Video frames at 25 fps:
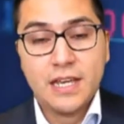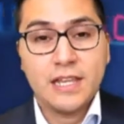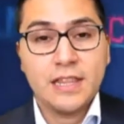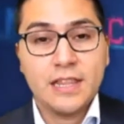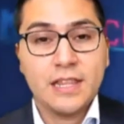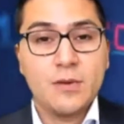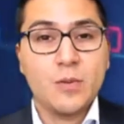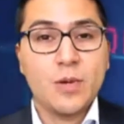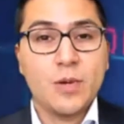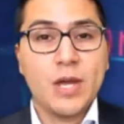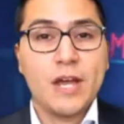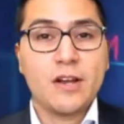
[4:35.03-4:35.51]

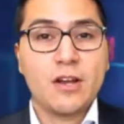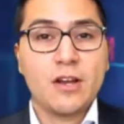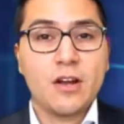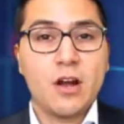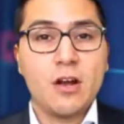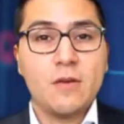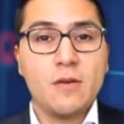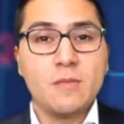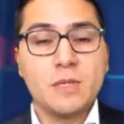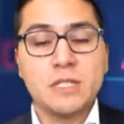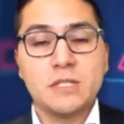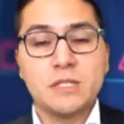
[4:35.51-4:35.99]
and then we had
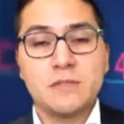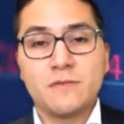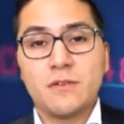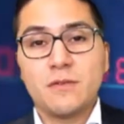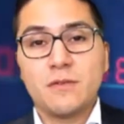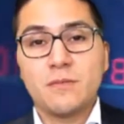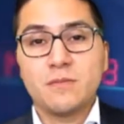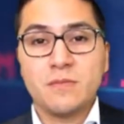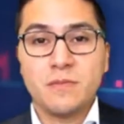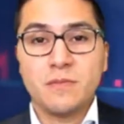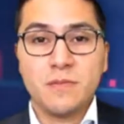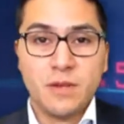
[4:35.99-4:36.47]
comments
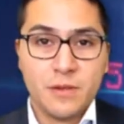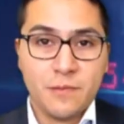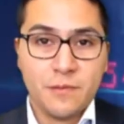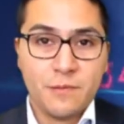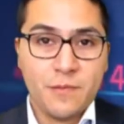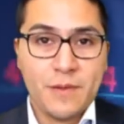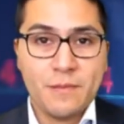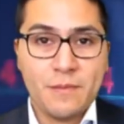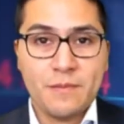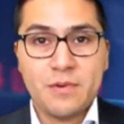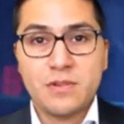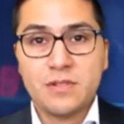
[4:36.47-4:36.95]
from
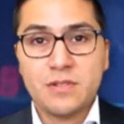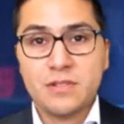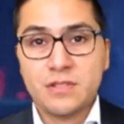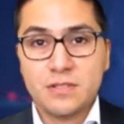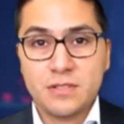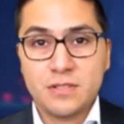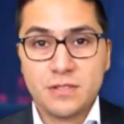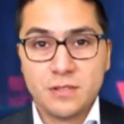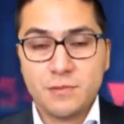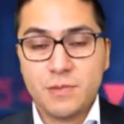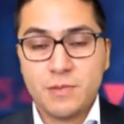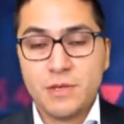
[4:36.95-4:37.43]

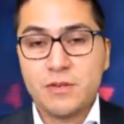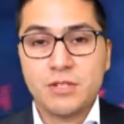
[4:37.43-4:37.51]
members,